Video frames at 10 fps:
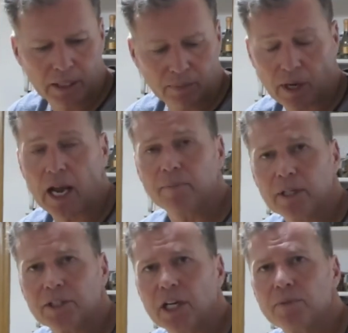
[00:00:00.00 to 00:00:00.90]
Well, I am
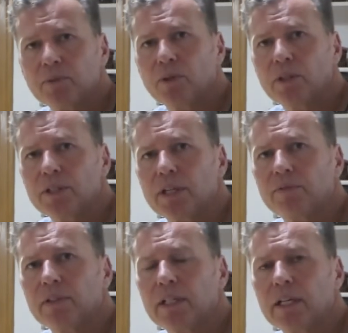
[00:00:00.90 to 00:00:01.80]
going to change my oilers
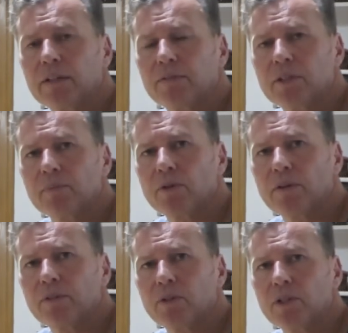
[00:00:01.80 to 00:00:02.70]
definitely. I'll give some
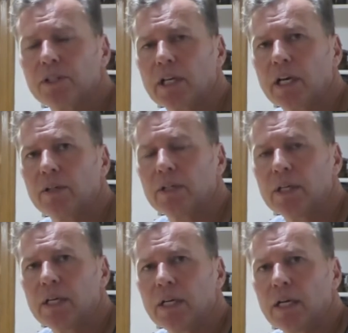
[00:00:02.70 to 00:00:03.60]
other oilers a go,
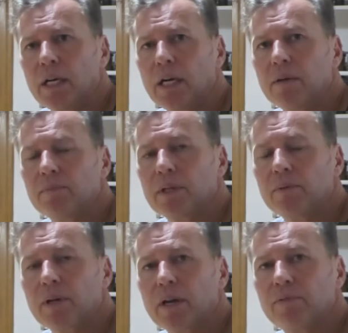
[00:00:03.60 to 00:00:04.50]
and
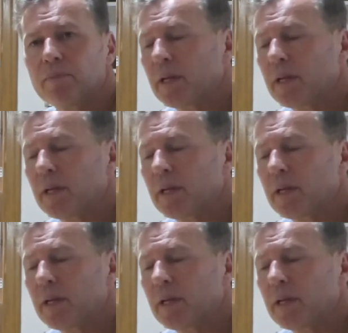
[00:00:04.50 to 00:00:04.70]
we'll go from